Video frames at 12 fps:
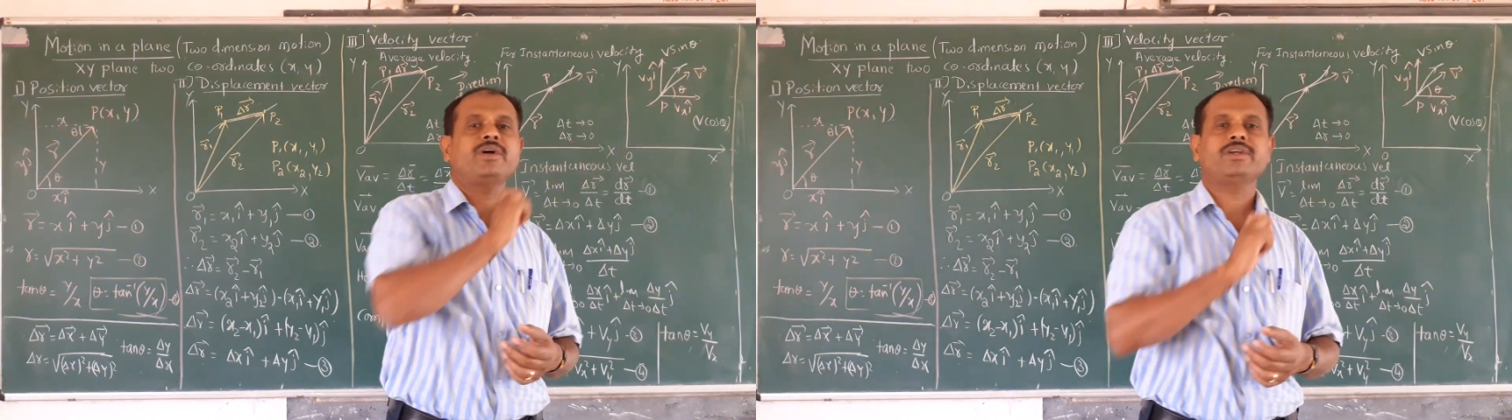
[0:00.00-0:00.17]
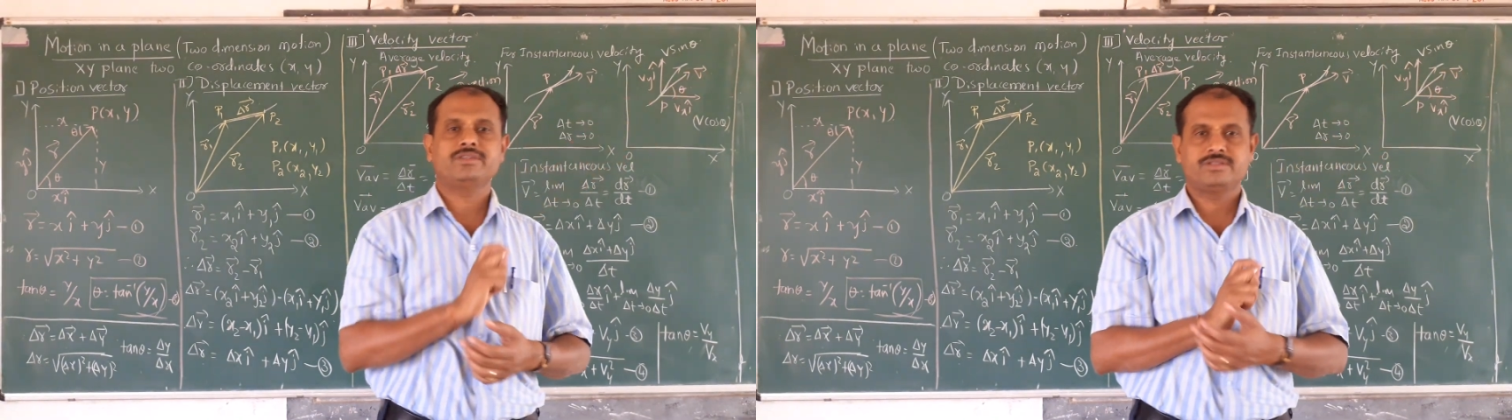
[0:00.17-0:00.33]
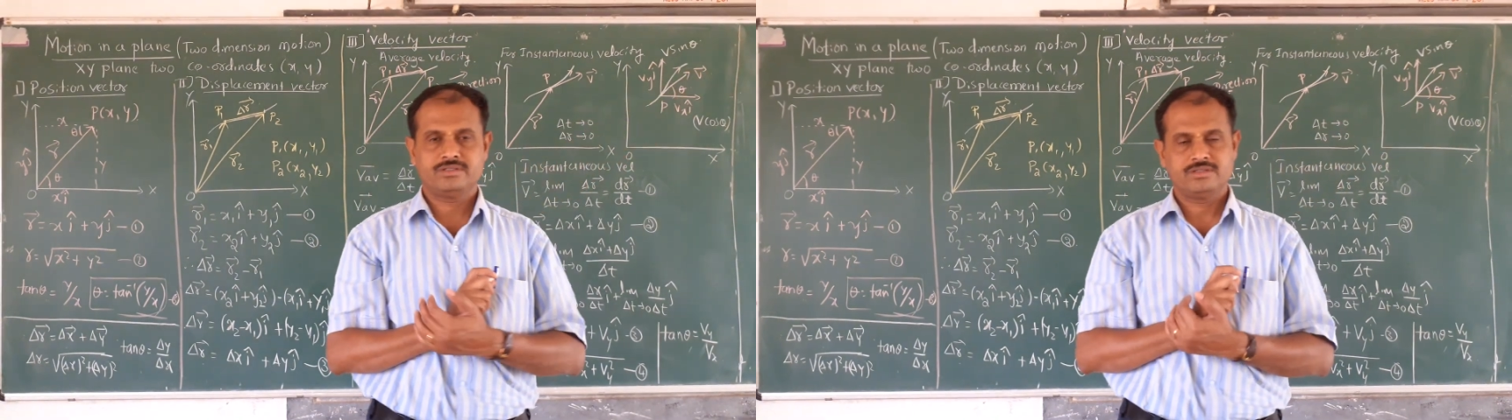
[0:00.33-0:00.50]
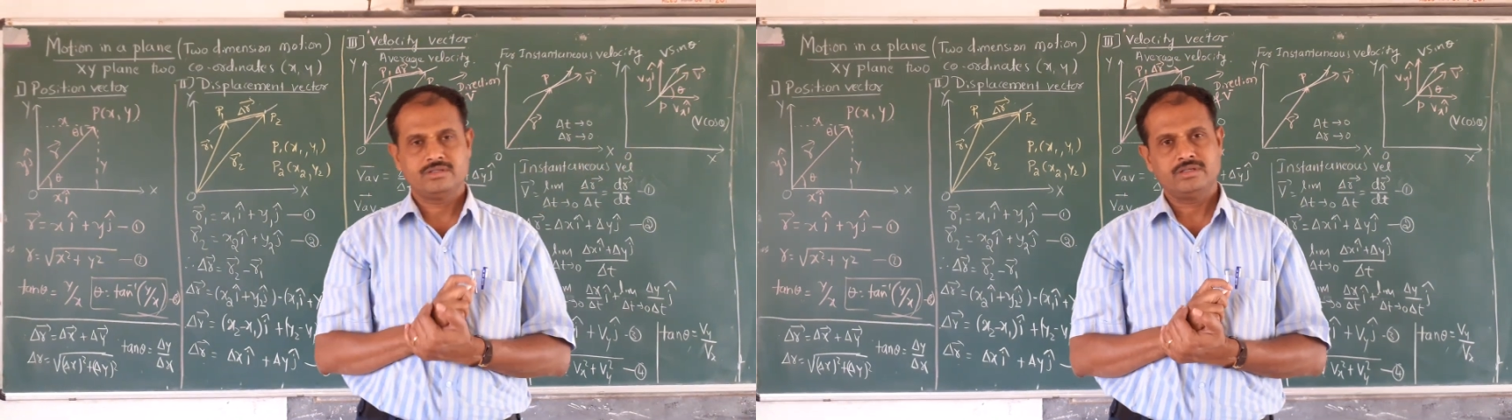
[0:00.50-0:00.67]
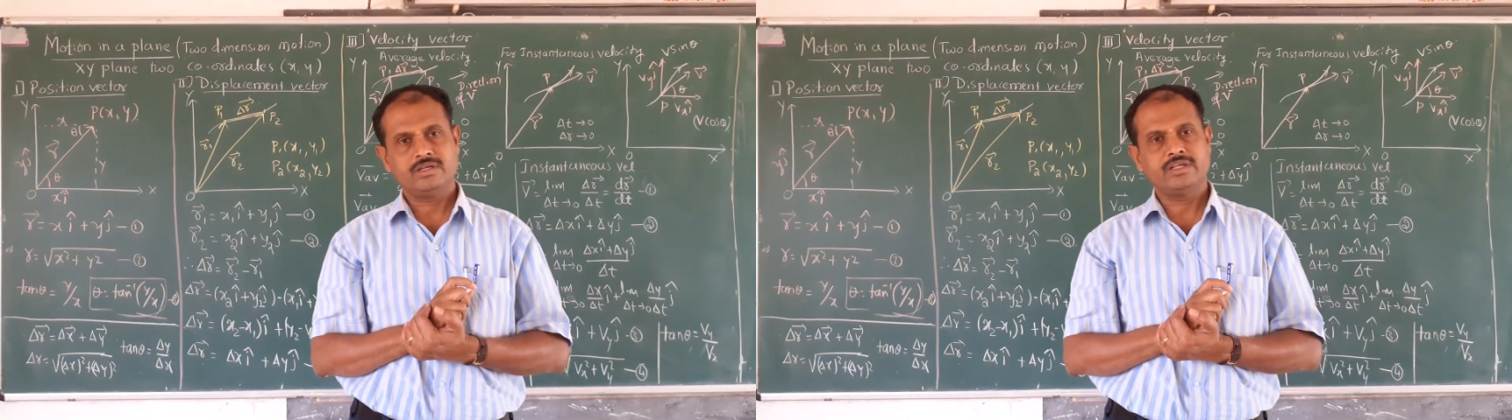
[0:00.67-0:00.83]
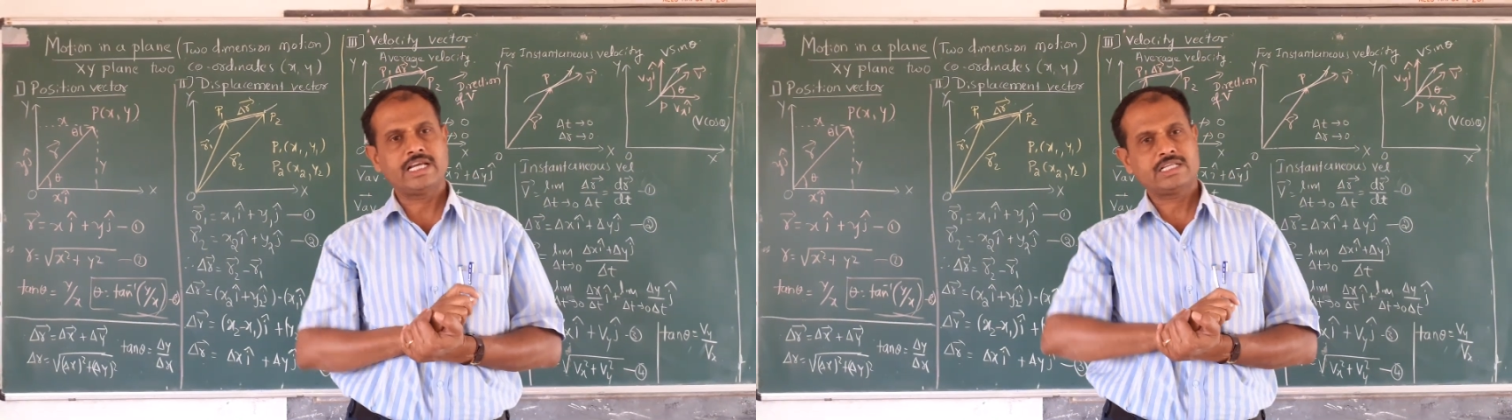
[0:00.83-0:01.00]
point
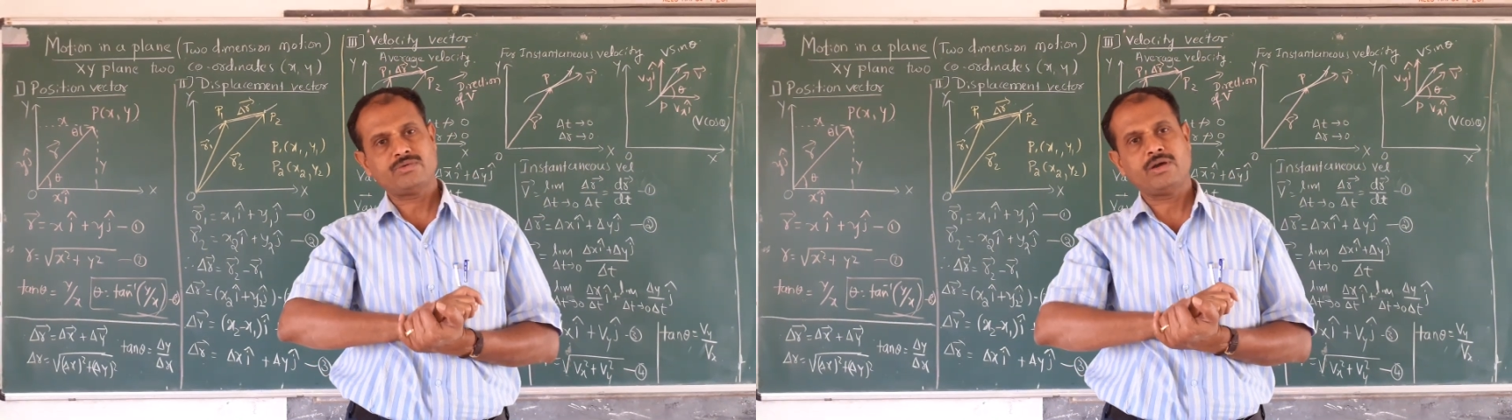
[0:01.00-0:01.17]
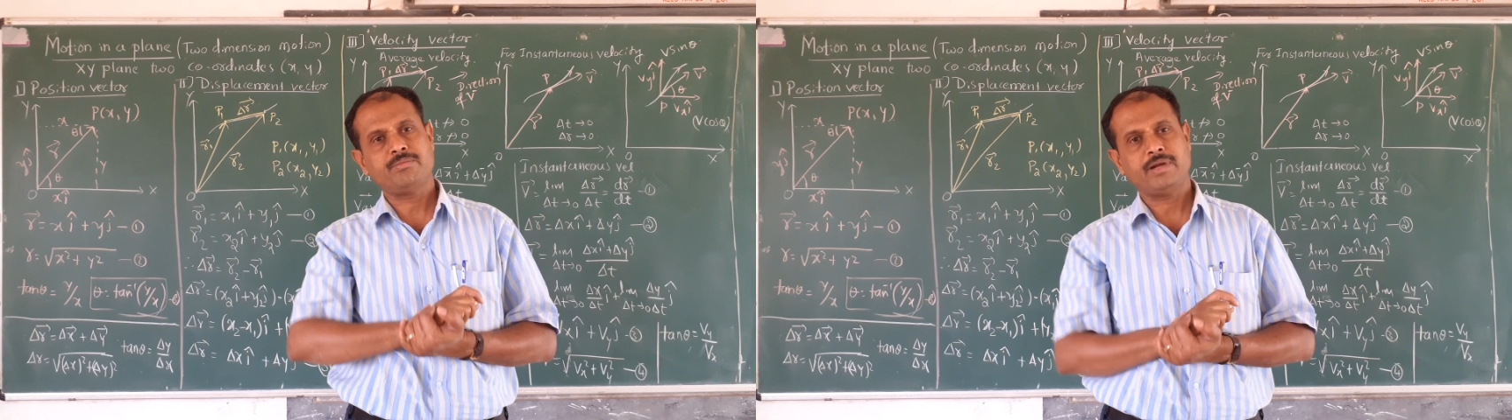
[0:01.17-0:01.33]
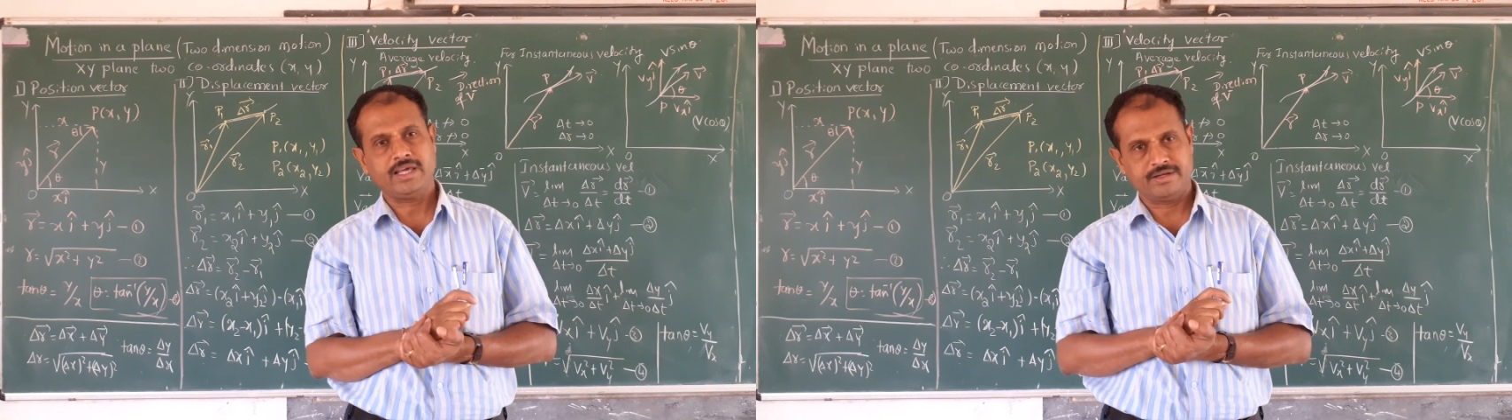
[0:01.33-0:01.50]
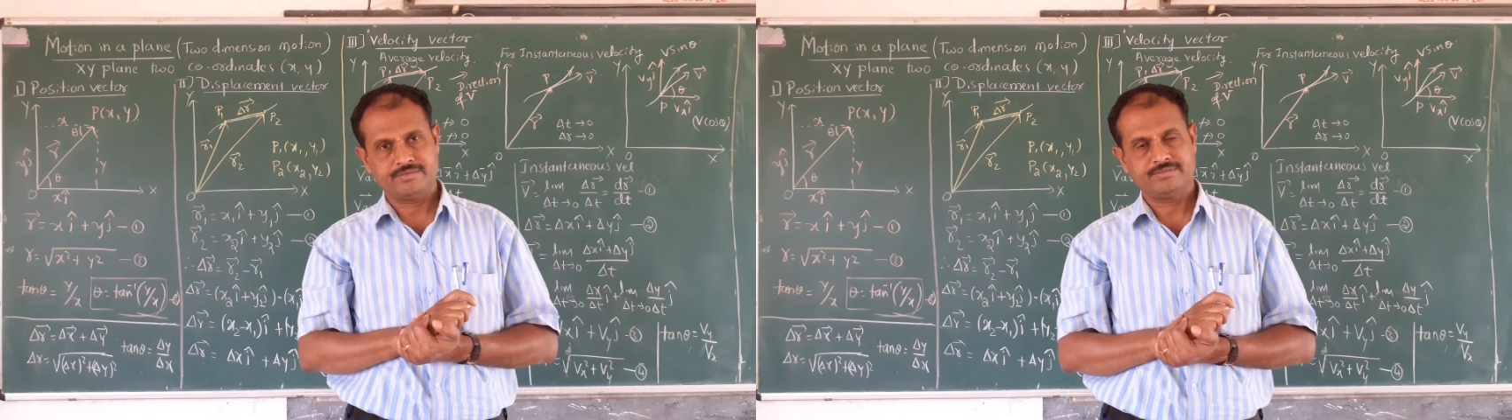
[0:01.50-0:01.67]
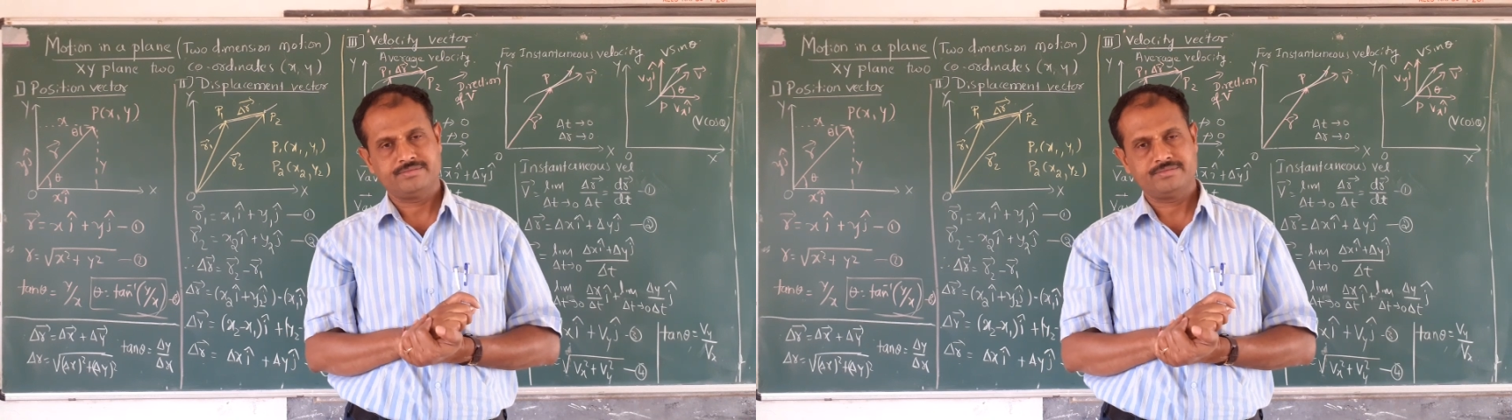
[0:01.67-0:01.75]
in xy plane.